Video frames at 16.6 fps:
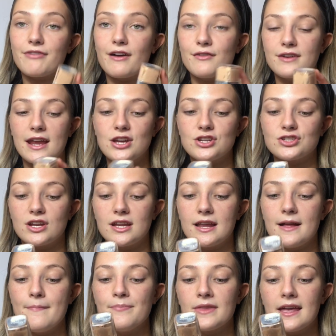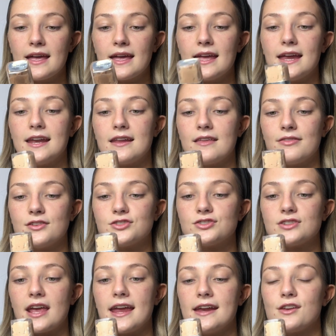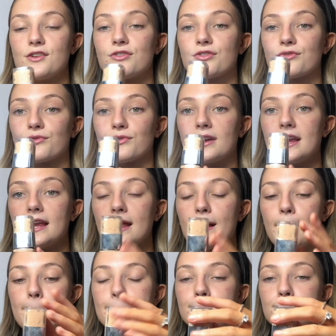Foundation in the shade 3.D.